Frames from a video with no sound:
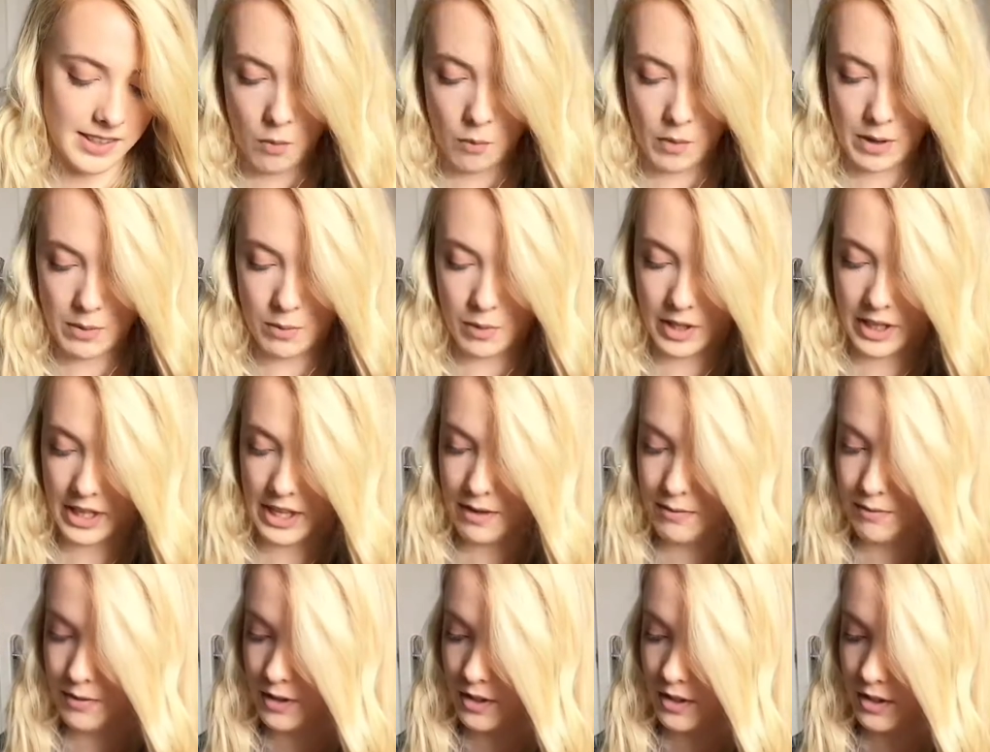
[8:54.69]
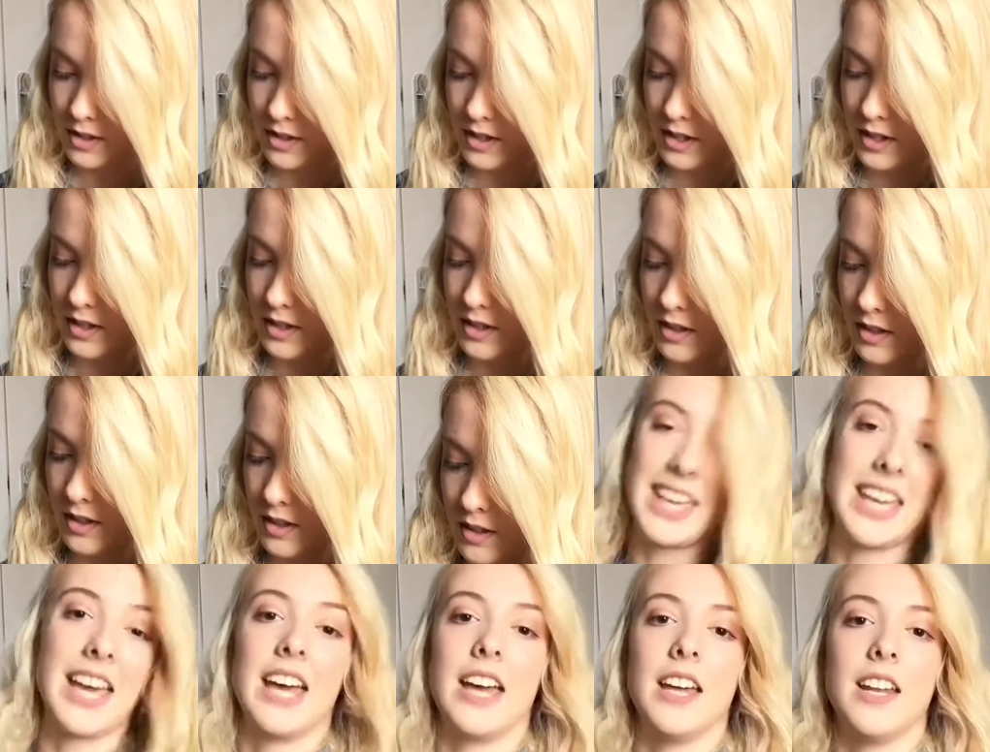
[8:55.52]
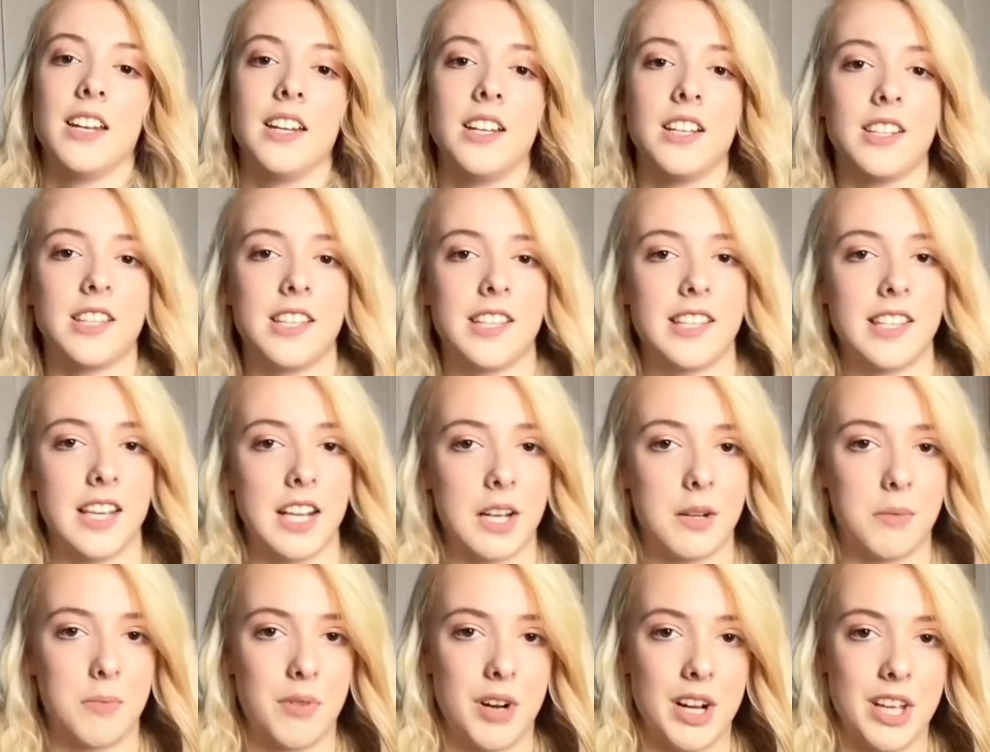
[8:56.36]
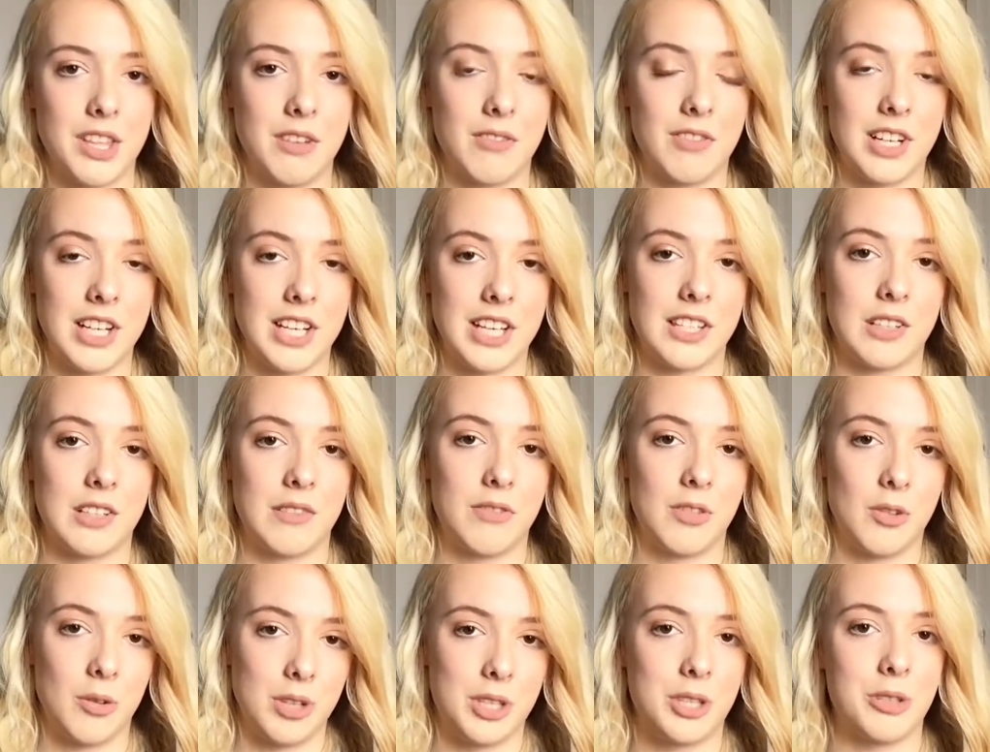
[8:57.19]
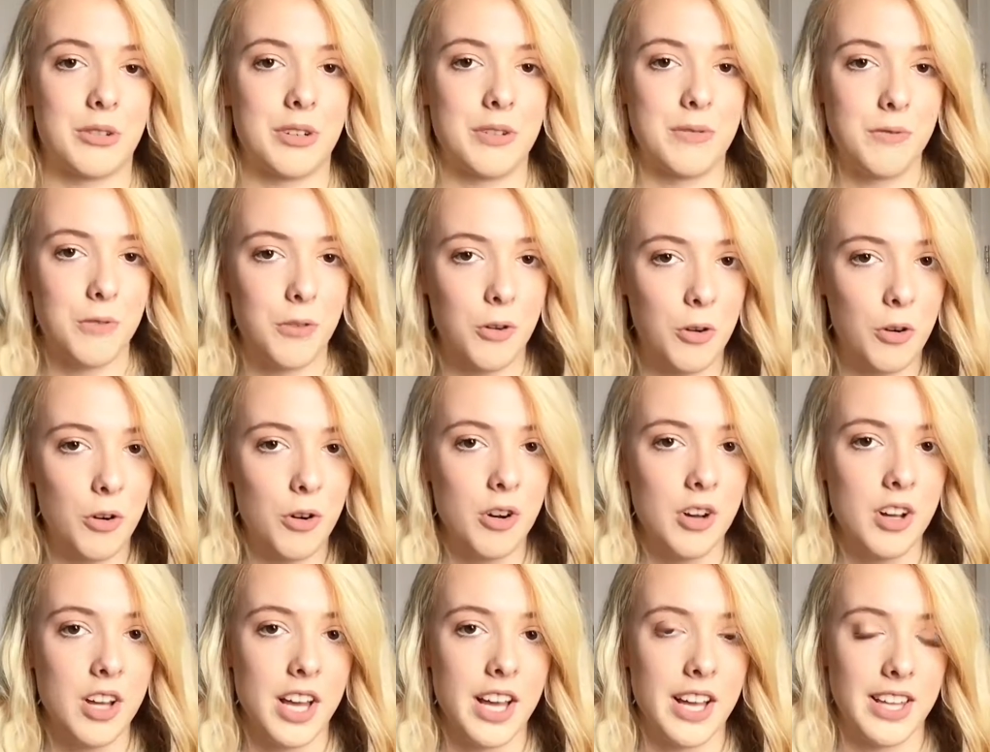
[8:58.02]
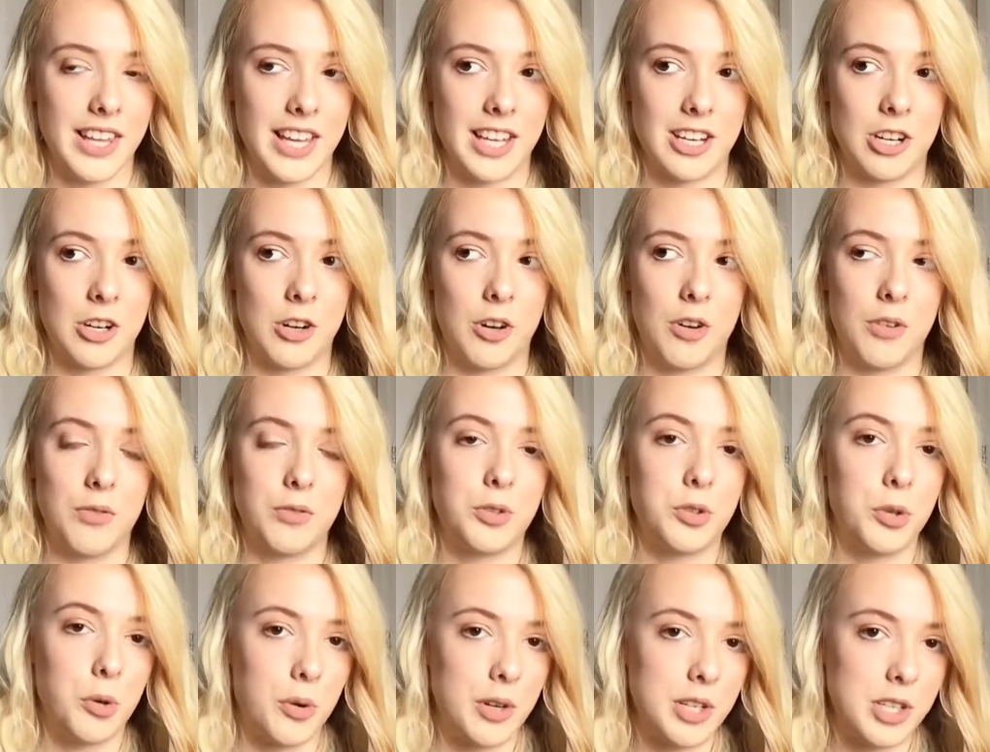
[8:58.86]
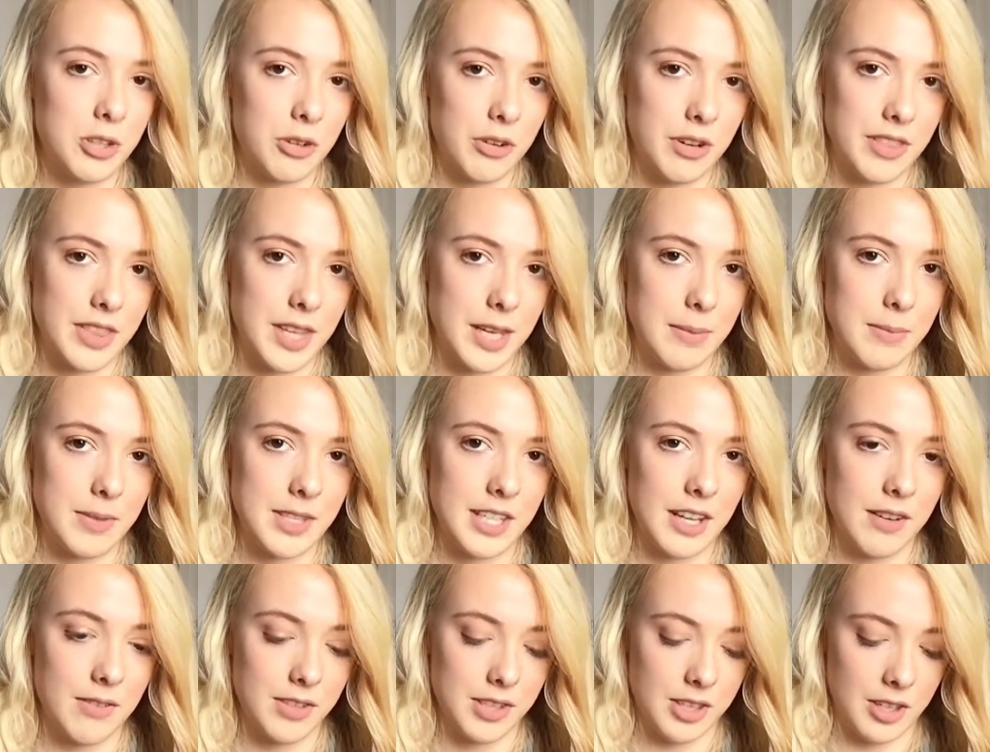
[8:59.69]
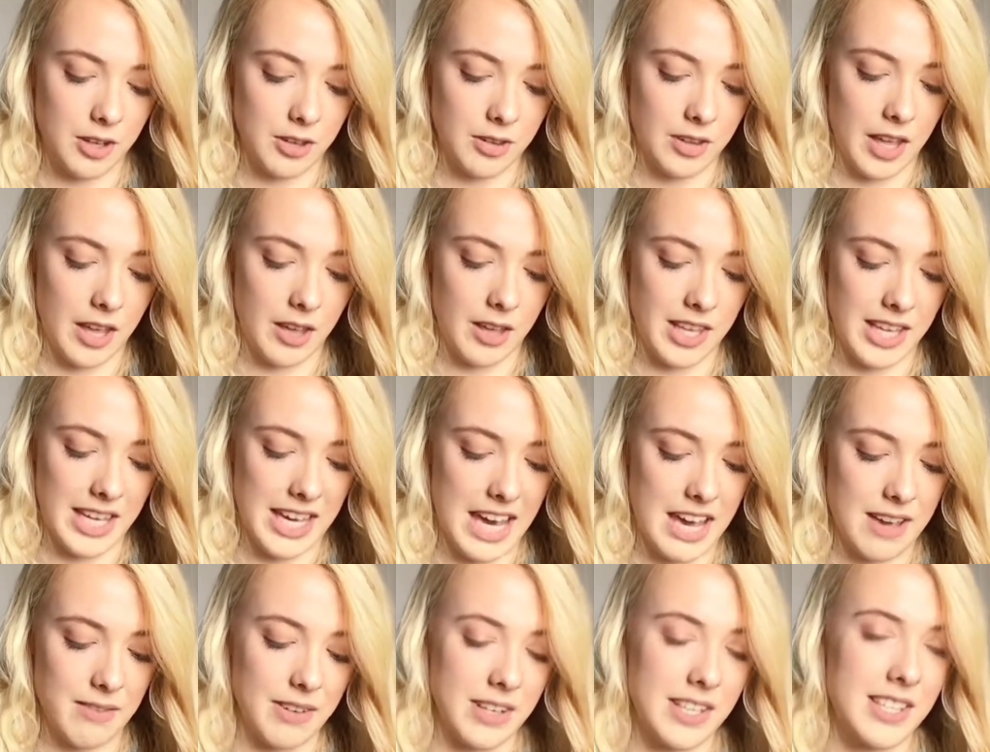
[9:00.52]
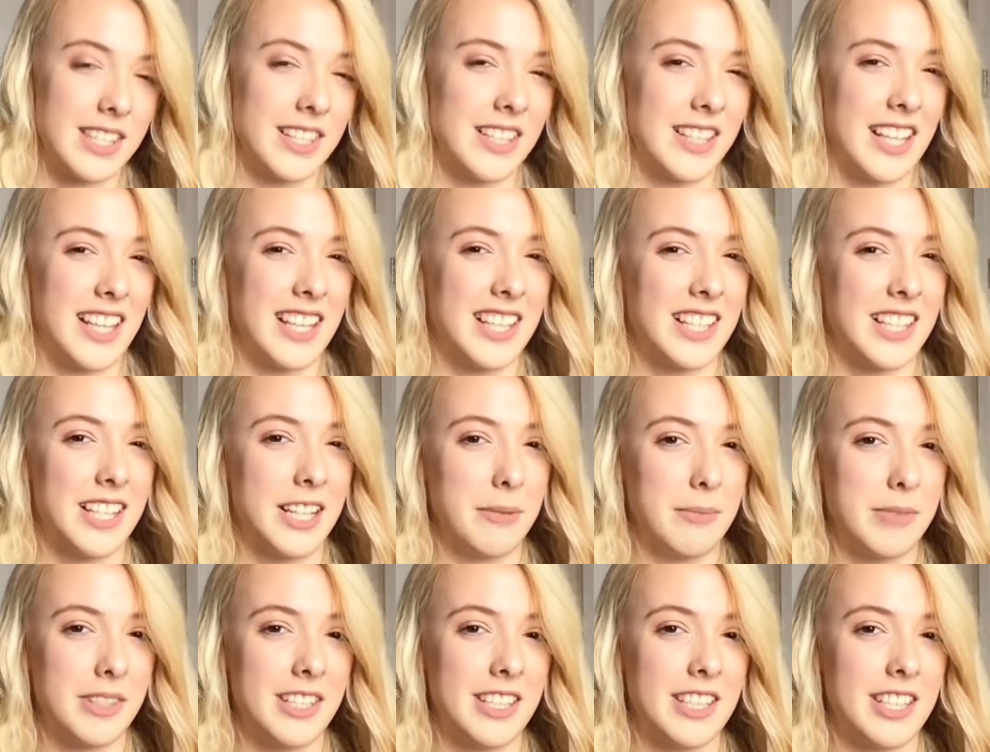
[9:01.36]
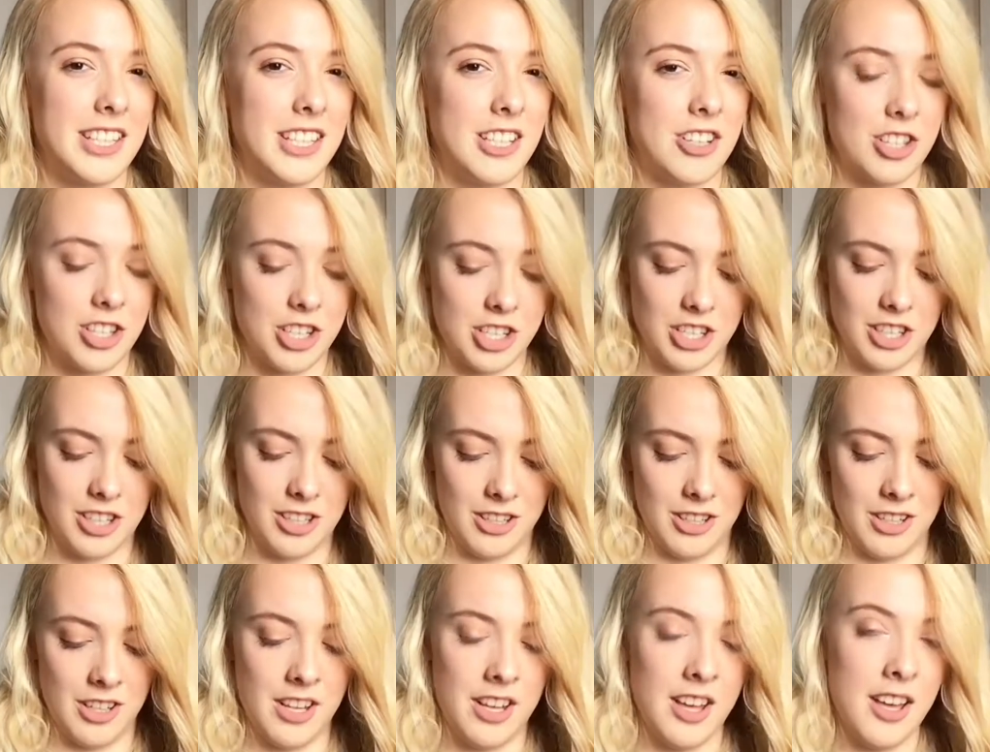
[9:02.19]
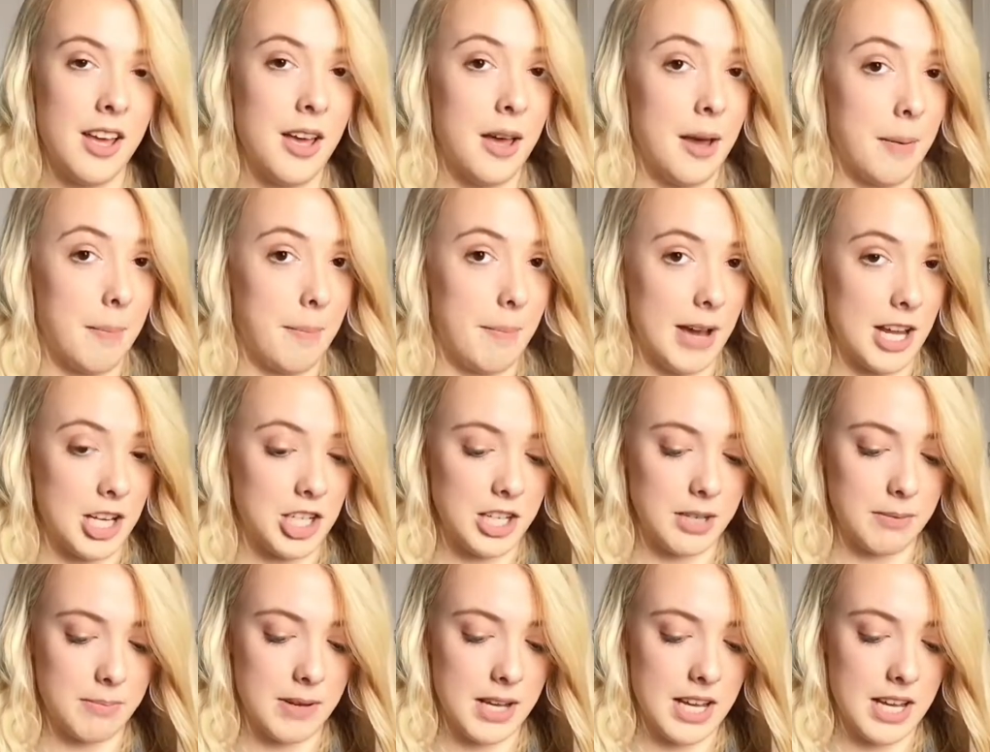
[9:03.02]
We were given, again, to celebrate the release of Toy Story four. They had a lot of Toy Story themed stuff, so they gave us this limited edition magic